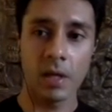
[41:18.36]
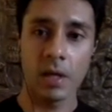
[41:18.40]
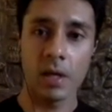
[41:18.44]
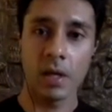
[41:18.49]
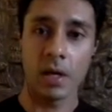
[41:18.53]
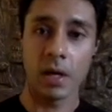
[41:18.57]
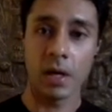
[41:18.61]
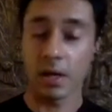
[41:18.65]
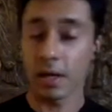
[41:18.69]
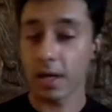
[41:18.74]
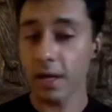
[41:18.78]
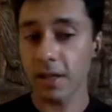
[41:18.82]

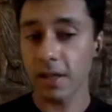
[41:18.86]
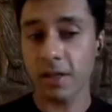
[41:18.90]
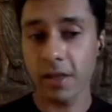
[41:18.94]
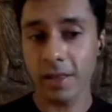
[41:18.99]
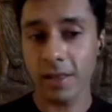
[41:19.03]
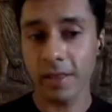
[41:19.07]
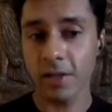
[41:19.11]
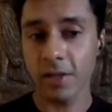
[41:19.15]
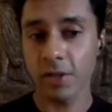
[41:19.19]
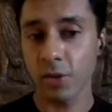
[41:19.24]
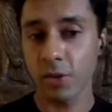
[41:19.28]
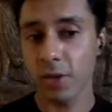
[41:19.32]
Another thing
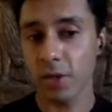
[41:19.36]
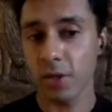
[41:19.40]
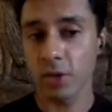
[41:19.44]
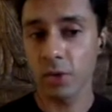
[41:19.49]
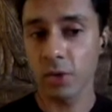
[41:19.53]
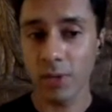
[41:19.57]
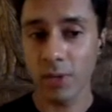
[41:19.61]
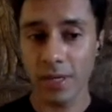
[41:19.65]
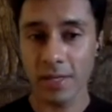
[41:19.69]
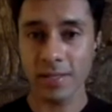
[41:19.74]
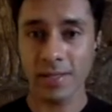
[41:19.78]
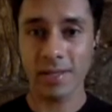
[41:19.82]
that you can do
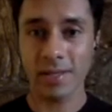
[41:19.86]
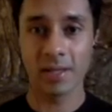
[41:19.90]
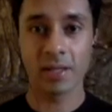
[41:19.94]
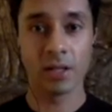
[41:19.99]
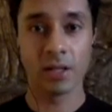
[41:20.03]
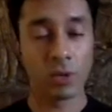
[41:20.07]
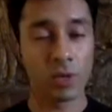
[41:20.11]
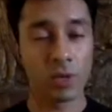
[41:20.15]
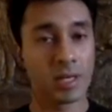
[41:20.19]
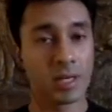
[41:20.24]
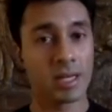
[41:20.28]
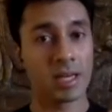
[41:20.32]
is
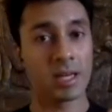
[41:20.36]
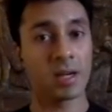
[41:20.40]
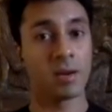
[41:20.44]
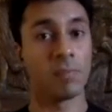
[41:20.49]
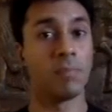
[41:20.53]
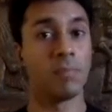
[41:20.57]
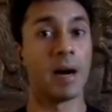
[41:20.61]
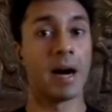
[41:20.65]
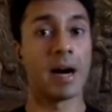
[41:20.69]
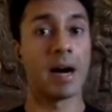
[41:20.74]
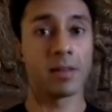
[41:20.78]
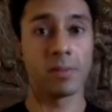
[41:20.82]
you can take a
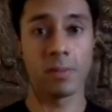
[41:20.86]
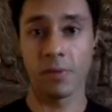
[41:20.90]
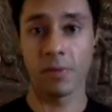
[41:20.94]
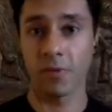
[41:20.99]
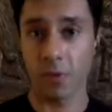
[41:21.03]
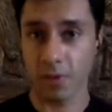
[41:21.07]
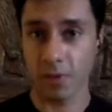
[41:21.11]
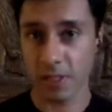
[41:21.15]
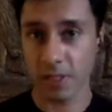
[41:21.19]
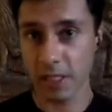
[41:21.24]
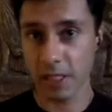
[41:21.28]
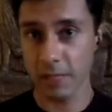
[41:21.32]
bath before
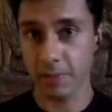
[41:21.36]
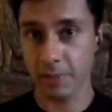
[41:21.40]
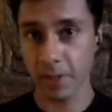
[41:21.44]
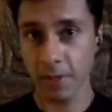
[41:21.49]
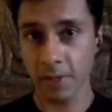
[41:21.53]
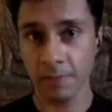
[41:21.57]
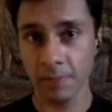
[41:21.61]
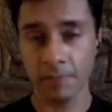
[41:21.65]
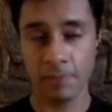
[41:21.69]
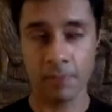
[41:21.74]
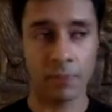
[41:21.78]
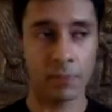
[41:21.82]
sleeping.
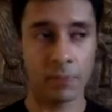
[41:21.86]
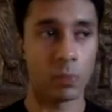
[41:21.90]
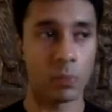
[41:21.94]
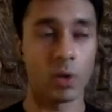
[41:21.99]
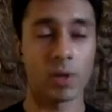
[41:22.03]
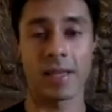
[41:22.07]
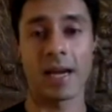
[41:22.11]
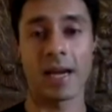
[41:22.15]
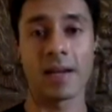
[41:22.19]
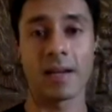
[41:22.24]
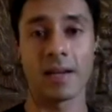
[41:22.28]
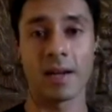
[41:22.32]
What
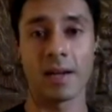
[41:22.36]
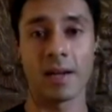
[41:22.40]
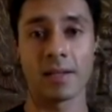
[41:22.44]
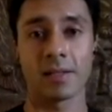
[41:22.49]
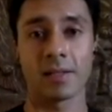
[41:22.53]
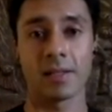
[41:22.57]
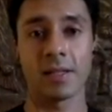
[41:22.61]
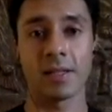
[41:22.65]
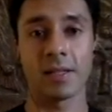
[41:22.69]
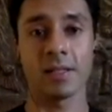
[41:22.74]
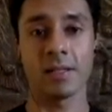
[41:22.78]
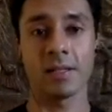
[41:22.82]
that does
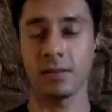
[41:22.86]
is